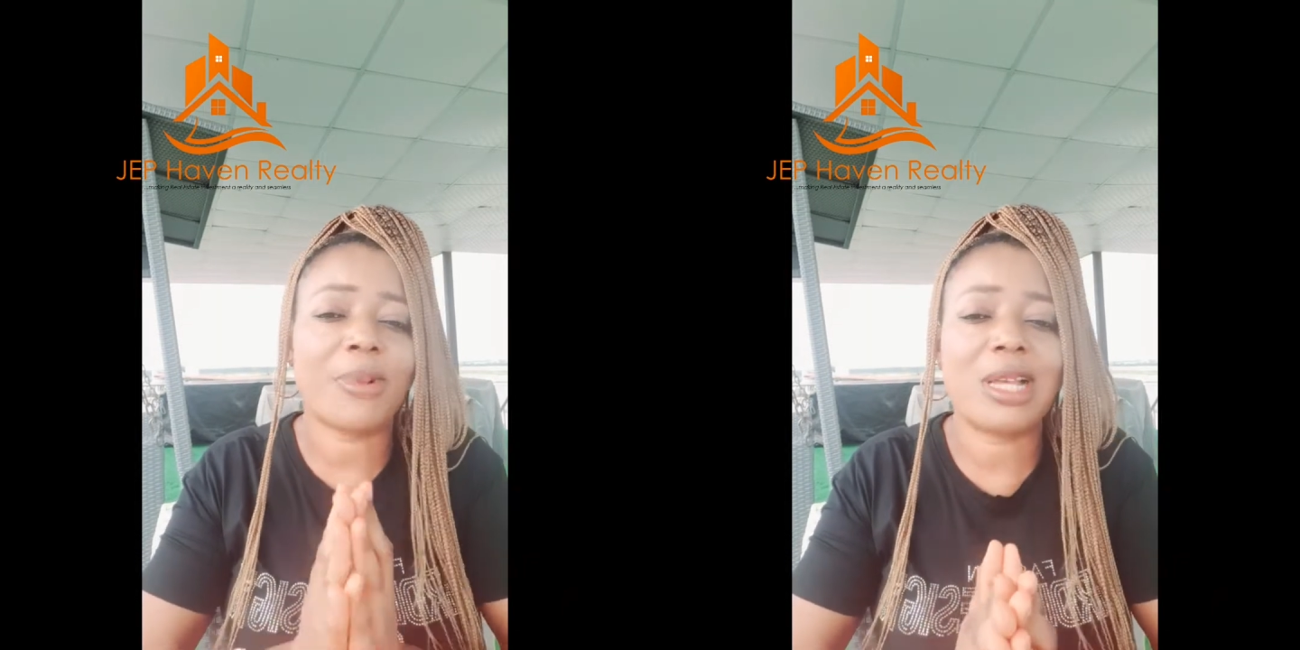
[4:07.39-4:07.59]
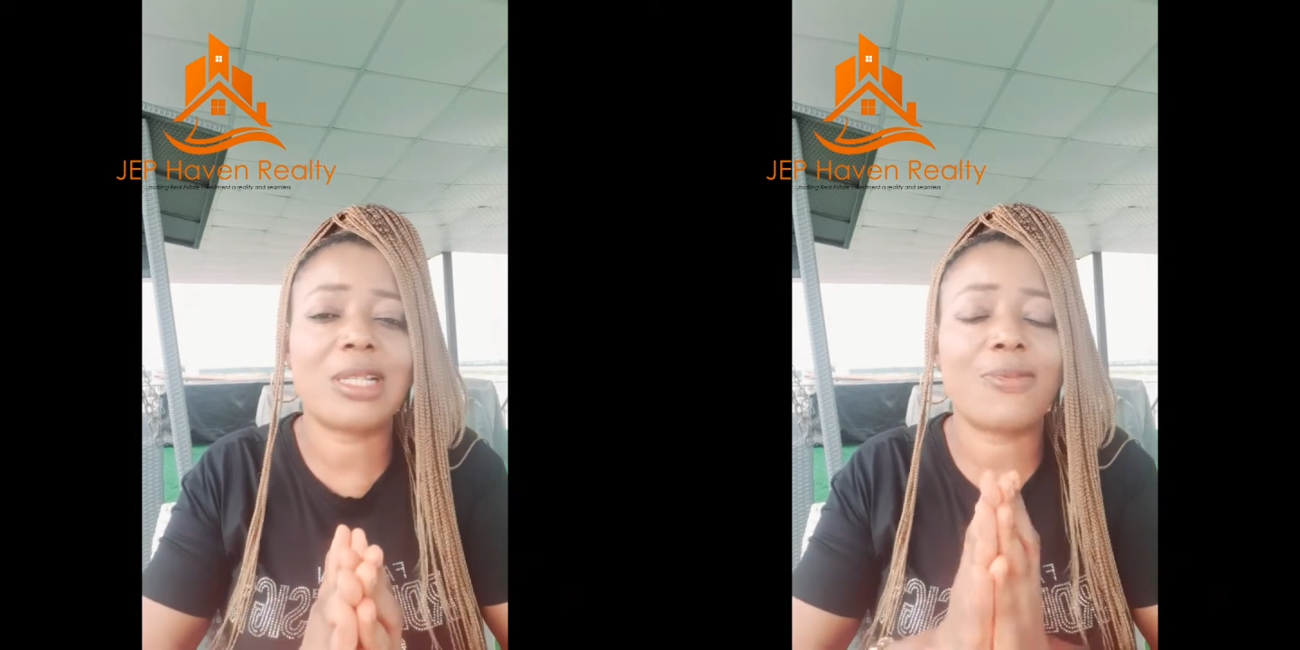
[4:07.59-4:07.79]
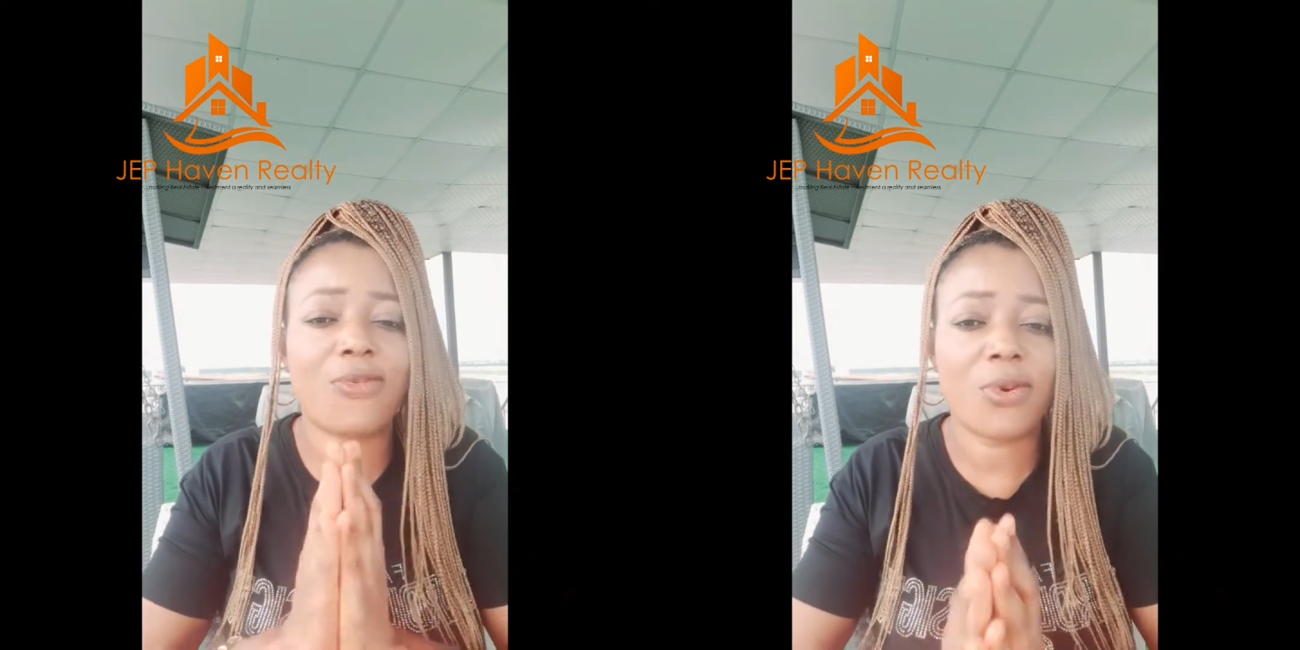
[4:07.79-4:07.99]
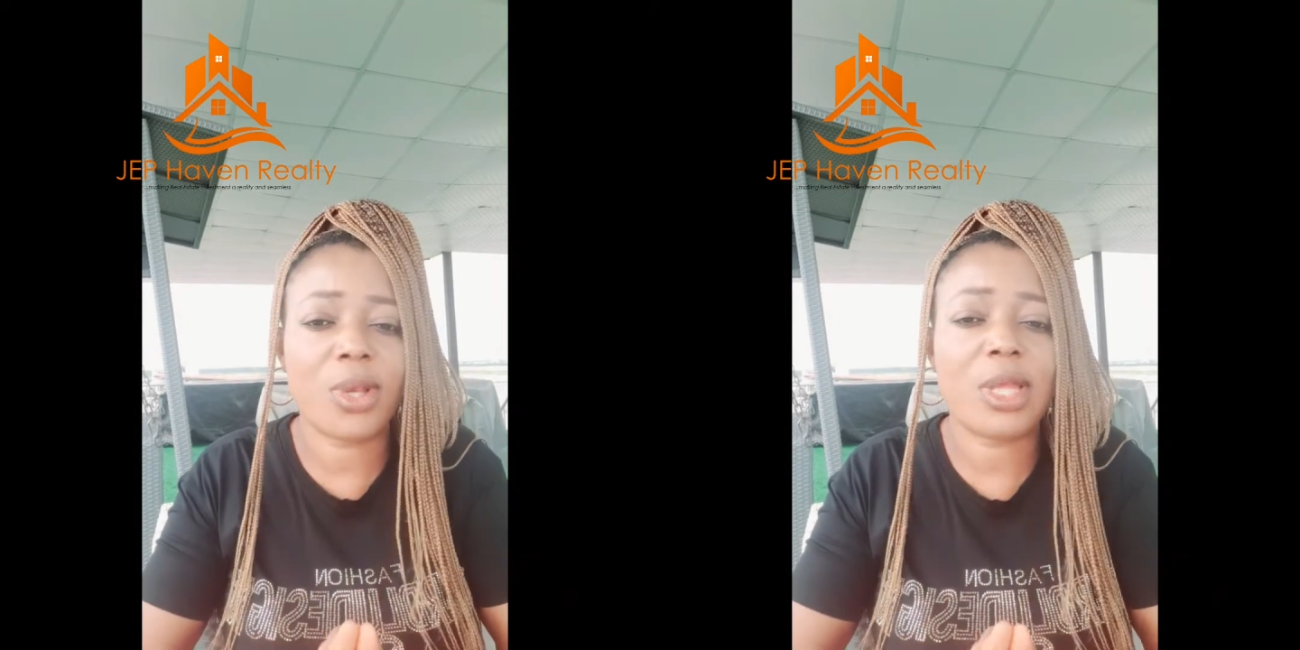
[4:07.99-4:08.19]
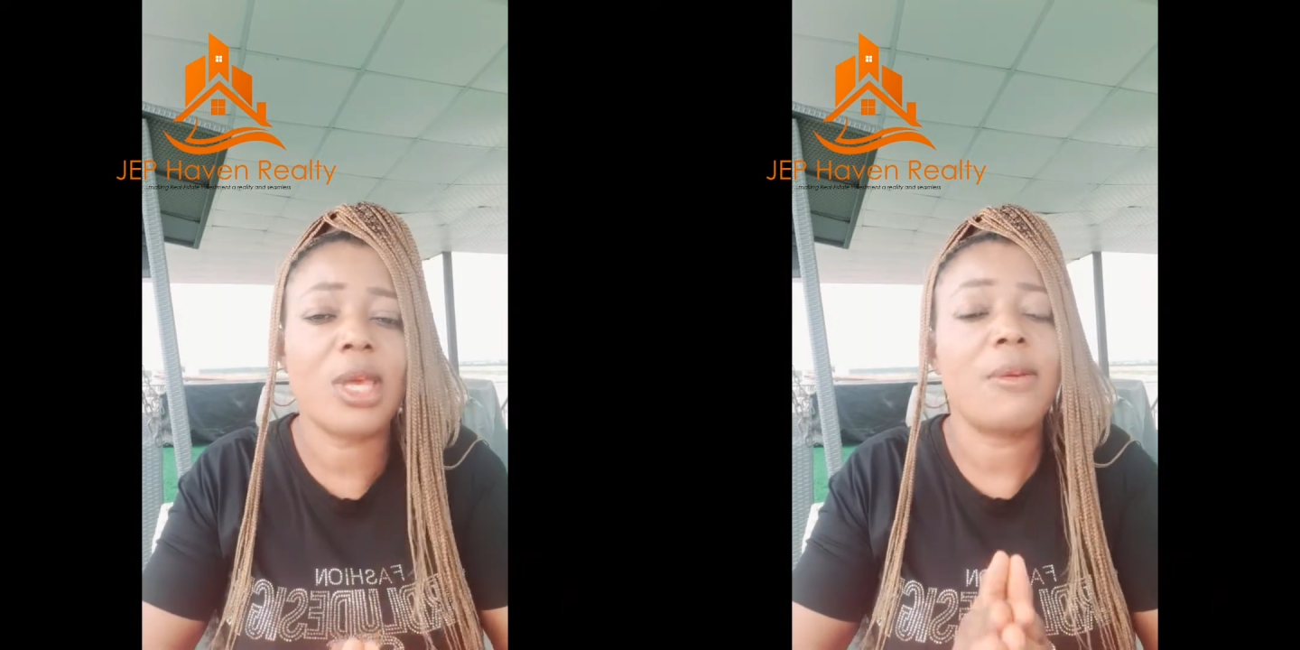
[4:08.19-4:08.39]
plans
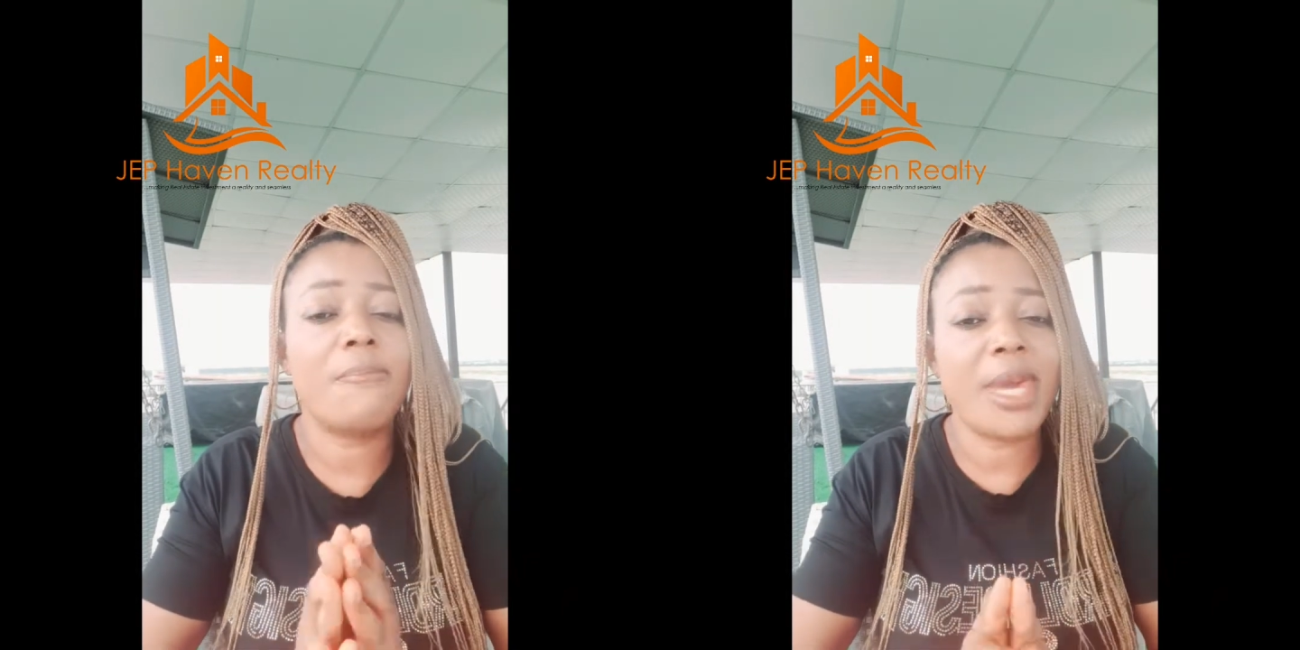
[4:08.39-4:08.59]
for it,